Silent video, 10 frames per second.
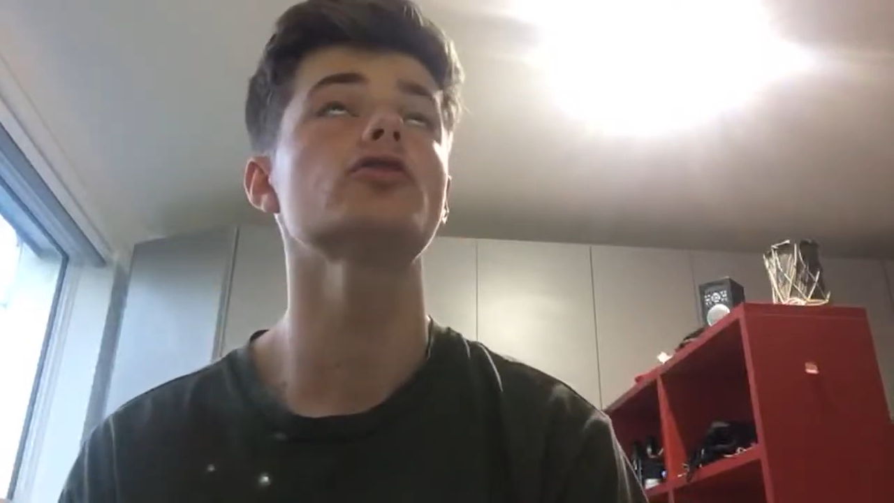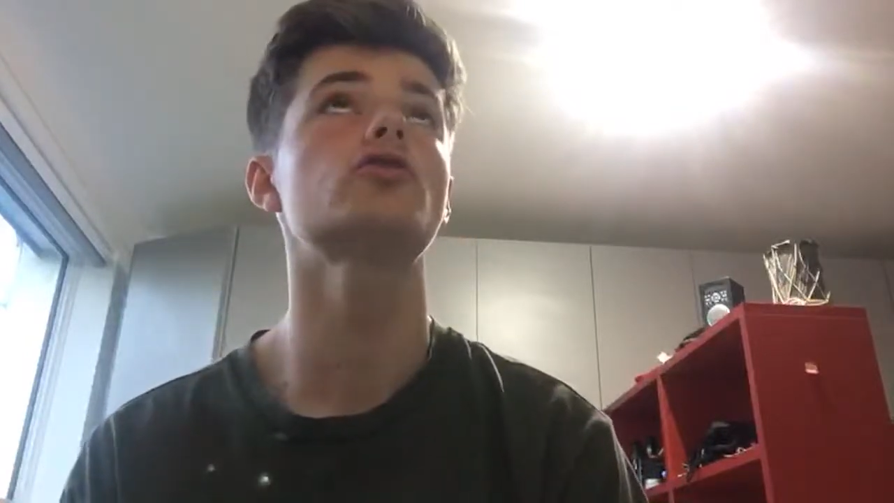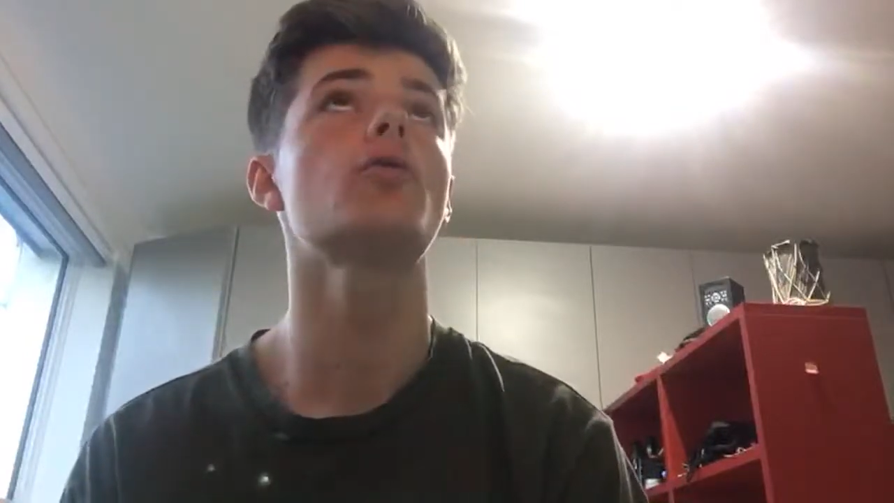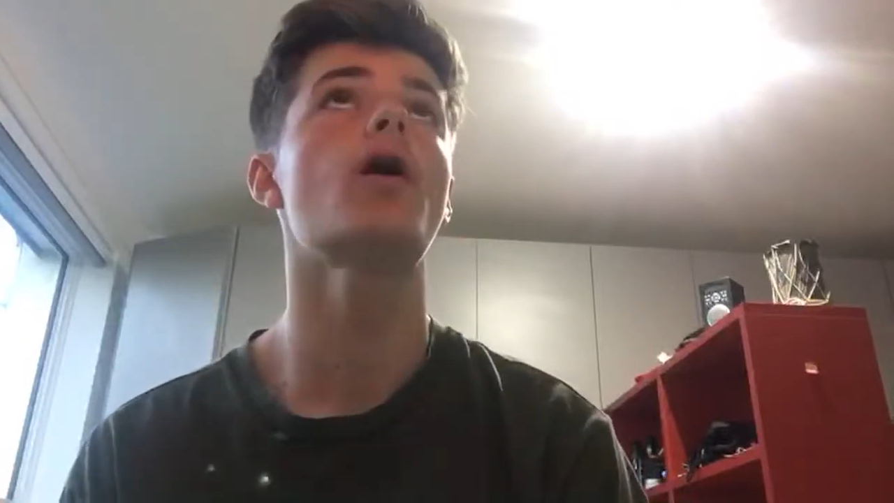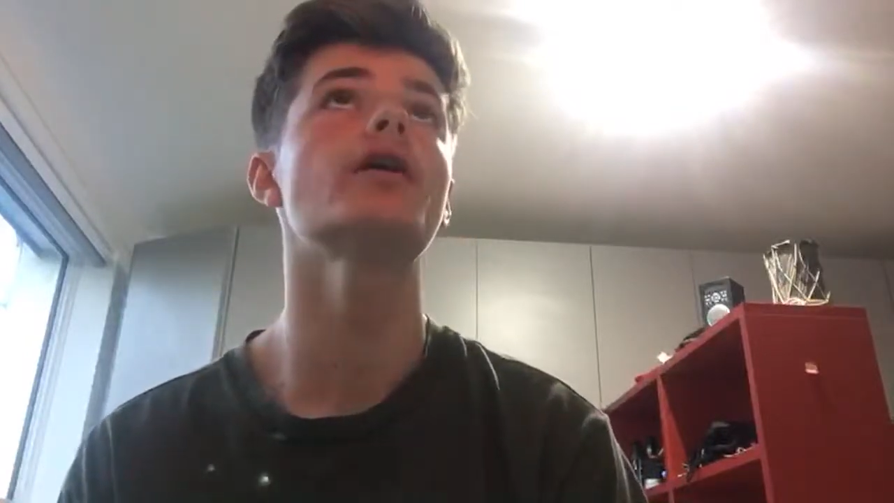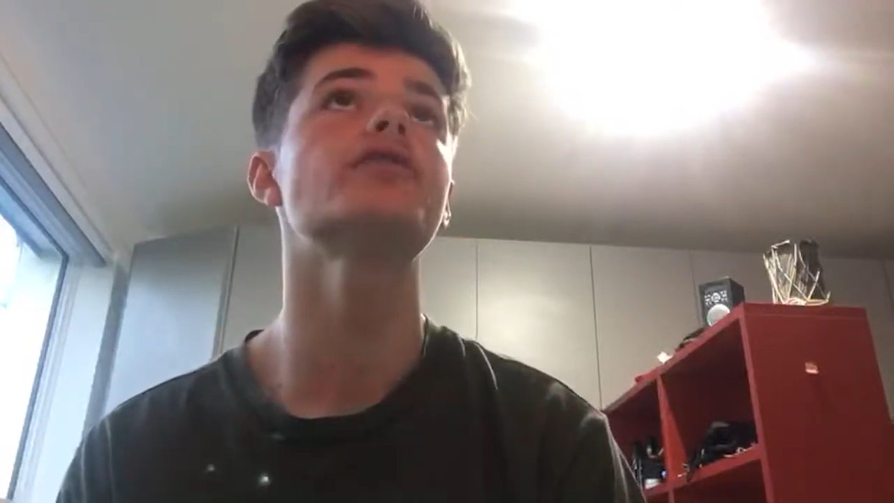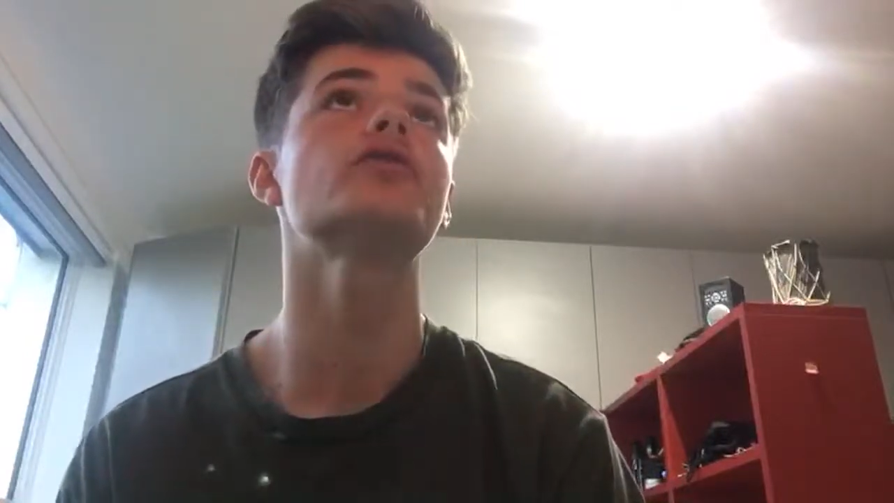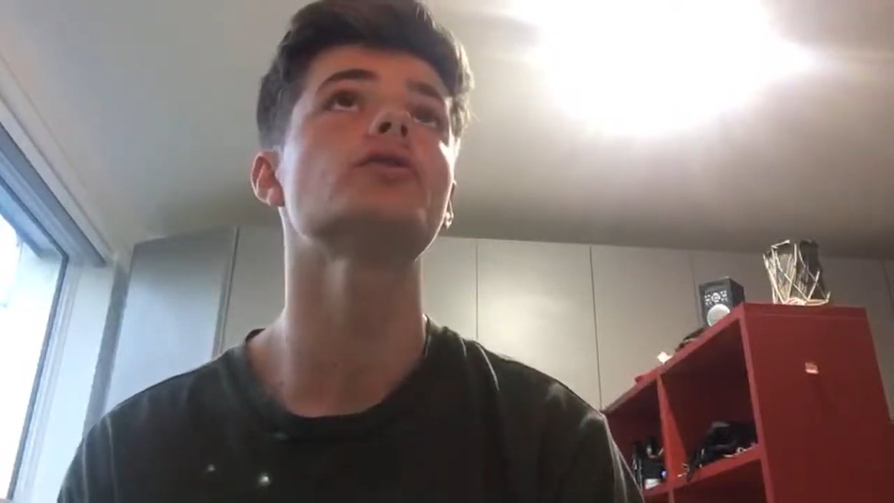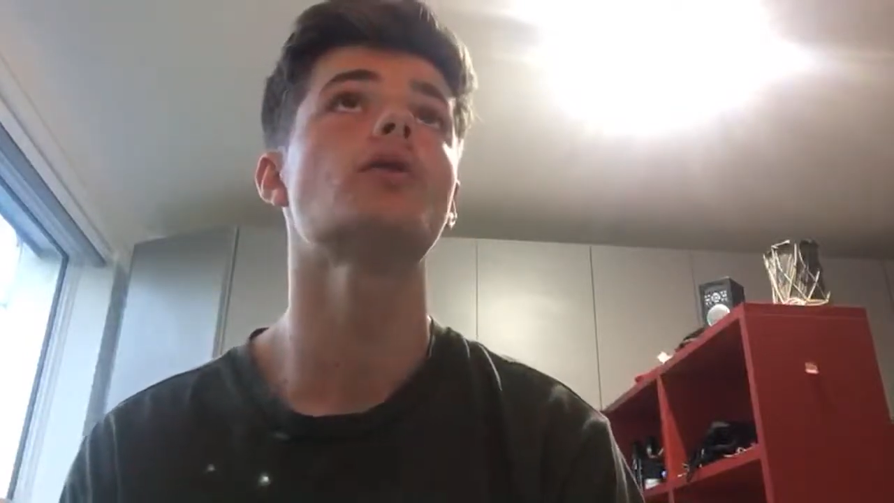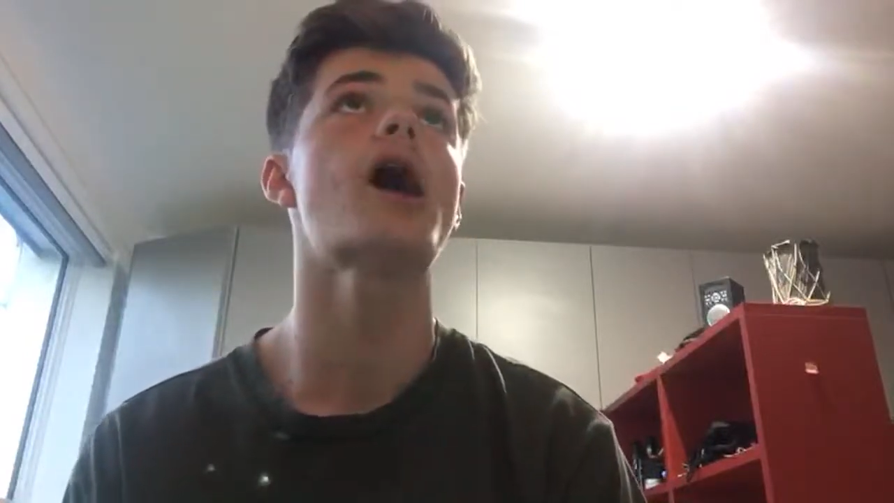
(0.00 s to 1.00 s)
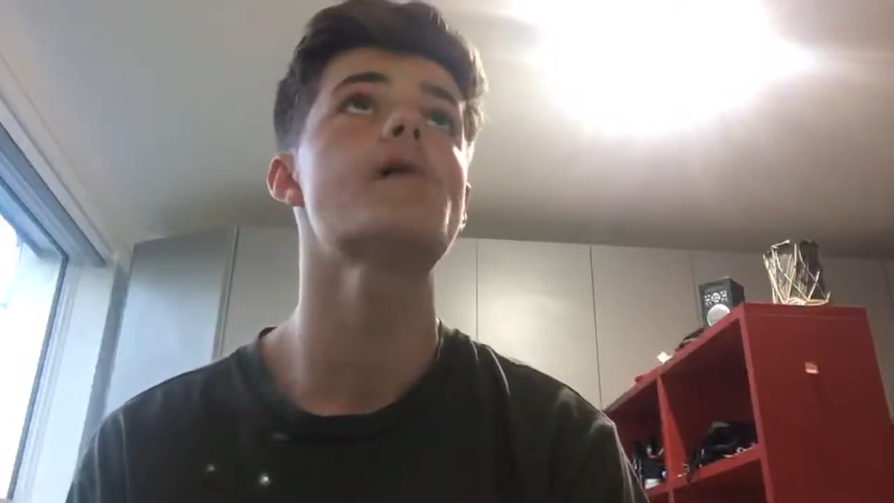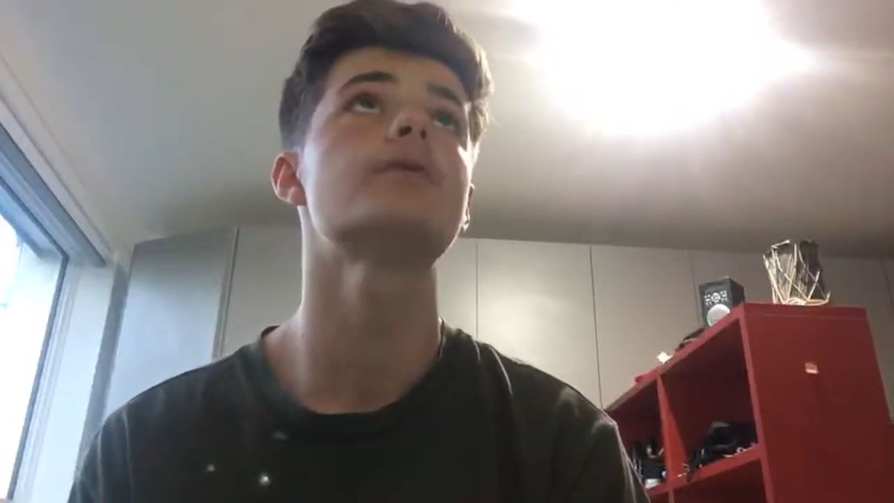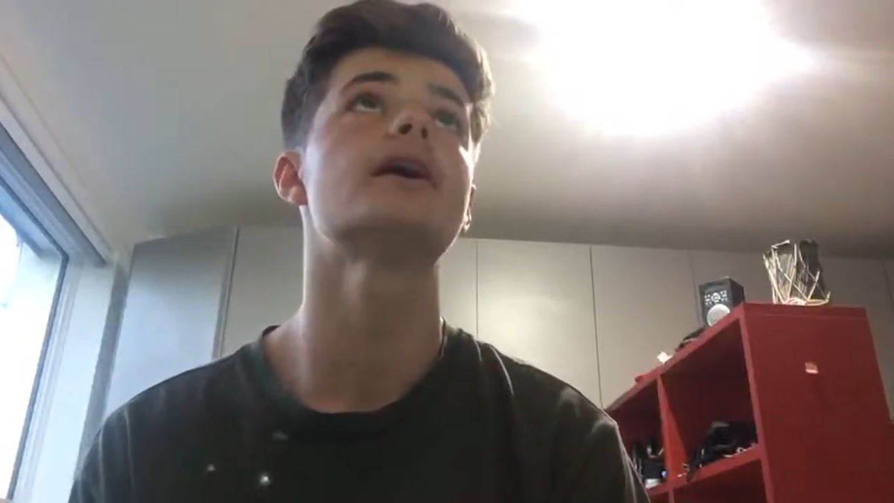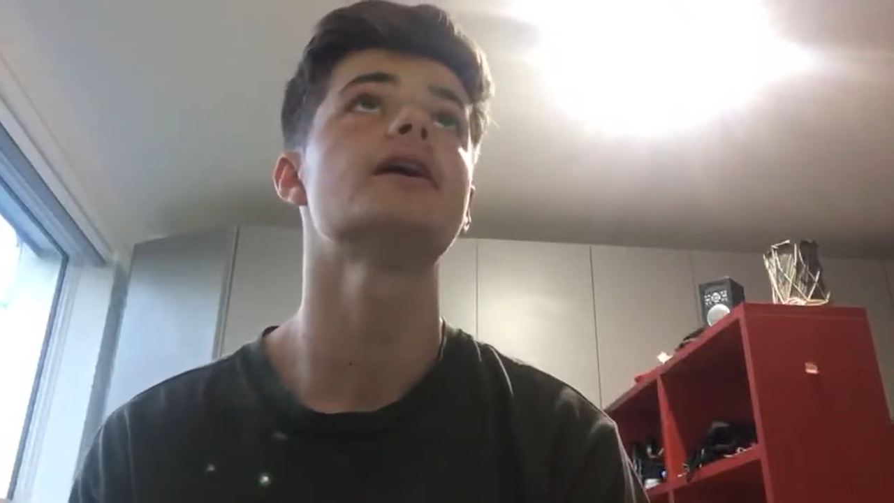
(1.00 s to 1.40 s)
Not quite sure what happened